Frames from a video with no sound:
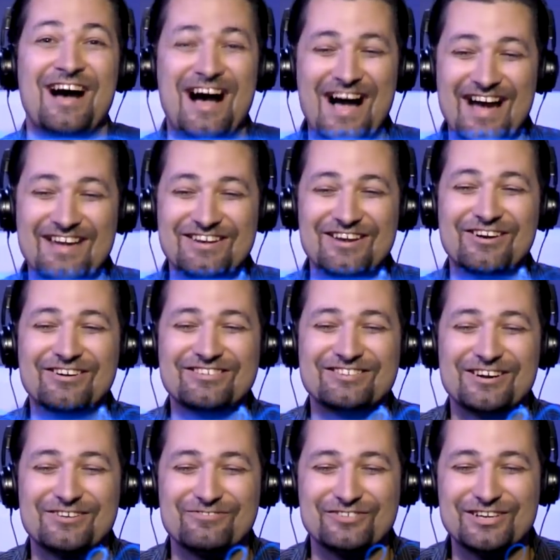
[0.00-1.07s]
I know it's
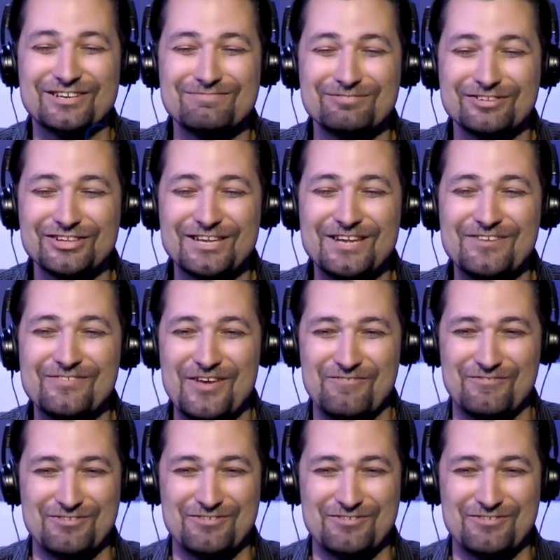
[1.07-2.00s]
hard for you to believe if